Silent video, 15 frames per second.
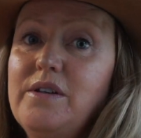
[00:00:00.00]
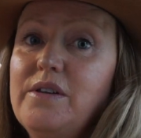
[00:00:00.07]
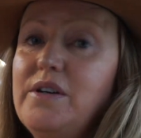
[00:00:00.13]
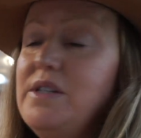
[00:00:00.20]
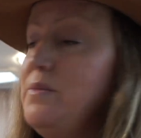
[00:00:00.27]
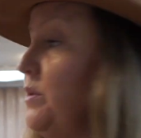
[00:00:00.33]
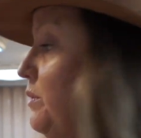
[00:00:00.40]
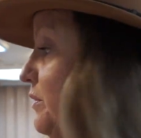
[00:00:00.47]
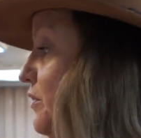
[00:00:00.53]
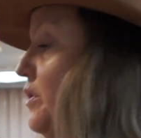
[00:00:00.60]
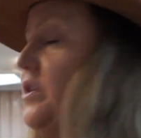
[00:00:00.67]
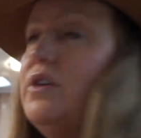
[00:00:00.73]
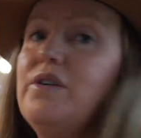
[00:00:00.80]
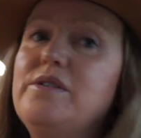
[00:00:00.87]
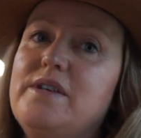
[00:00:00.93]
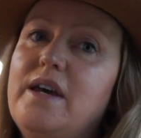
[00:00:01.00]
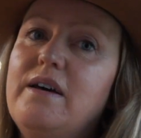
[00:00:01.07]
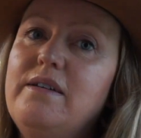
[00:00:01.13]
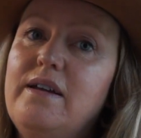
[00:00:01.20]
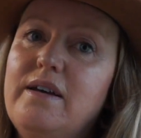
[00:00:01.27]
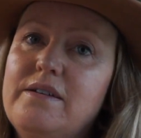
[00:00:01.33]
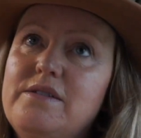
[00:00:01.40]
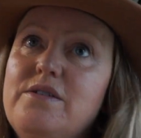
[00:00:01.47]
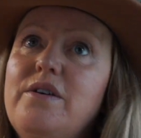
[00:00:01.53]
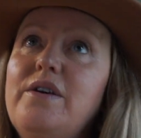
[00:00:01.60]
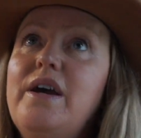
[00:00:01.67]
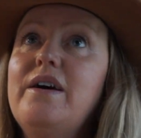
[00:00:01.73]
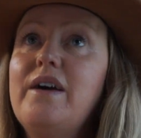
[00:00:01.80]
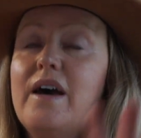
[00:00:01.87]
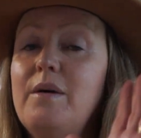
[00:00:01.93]
clothes, but we've got those out now. So
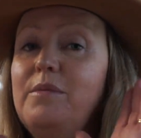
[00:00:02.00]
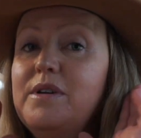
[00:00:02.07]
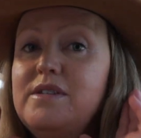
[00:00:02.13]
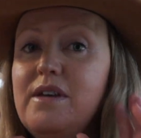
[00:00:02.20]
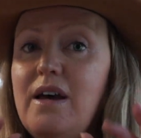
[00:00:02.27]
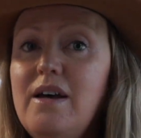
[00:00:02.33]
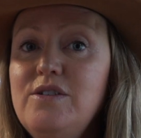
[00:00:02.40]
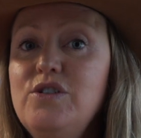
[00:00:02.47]
our cupboards are